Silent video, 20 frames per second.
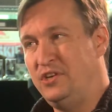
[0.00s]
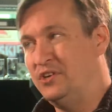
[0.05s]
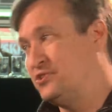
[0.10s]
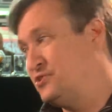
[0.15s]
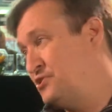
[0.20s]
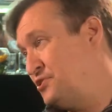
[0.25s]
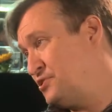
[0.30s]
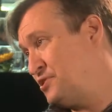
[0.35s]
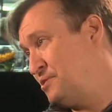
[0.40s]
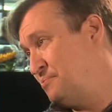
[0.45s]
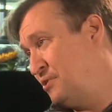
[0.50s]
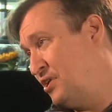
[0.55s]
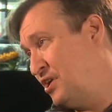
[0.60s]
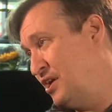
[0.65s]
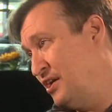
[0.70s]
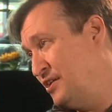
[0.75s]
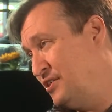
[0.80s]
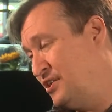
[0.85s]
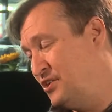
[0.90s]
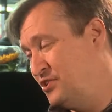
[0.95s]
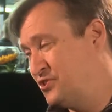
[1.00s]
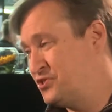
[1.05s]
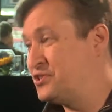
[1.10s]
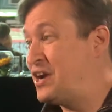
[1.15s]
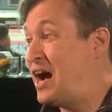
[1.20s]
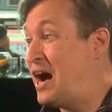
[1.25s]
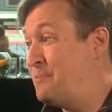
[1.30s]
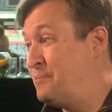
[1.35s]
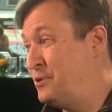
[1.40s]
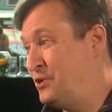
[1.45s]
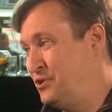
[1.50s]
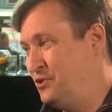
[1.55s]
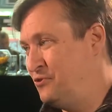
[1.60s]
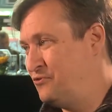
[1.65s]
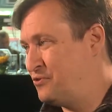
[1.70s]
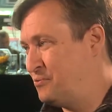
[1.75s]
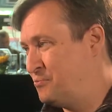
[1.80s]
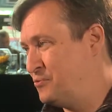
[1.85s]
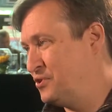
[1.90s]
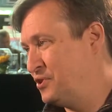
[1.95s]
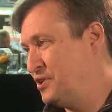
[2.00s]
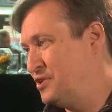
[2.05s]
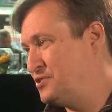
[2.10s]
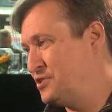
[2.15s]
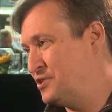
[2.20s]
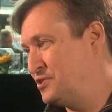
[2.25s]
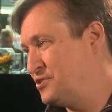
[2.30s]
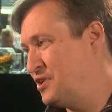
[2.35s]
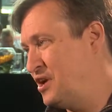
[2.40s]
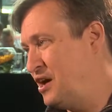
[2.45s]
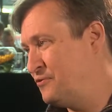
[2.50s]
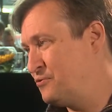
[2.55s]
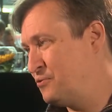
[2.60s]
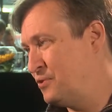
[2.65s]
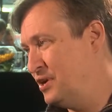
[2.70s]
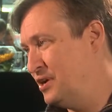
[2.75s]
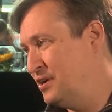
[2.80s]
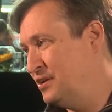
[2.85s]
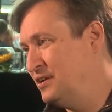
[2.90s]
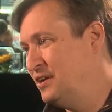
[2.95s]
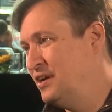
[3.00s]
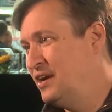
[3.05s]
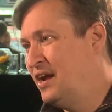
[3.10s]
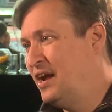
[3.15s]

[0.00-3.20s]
your system are that are stopping you from releasing software,